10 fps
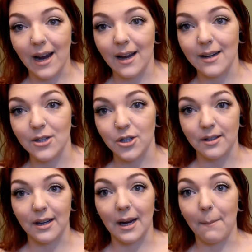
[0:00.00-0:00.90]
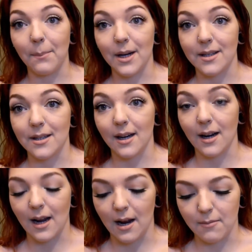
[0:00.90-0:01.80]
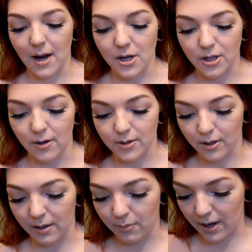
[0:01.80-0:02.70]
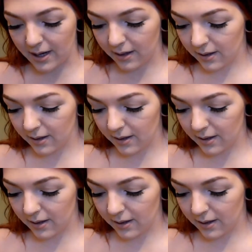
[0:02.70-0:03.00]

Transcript: and it's just going to get busted, and my eyeshadows are going to break.